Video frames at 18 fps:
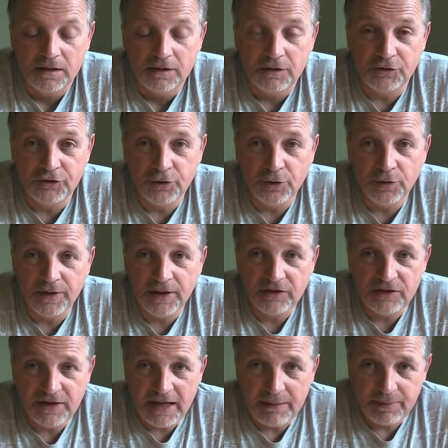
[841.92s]
there's 2
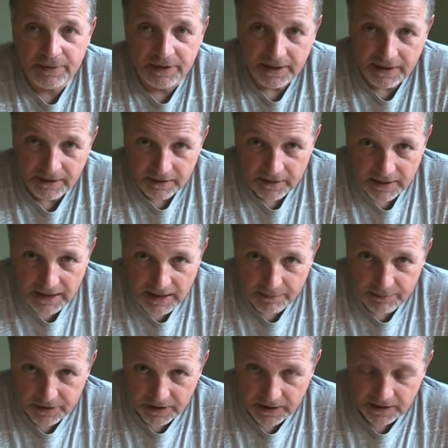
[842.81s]
things that can
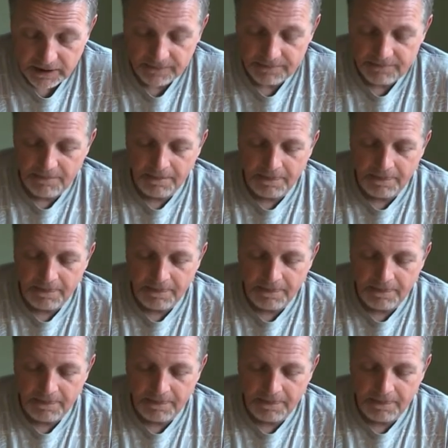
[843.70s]
happen here.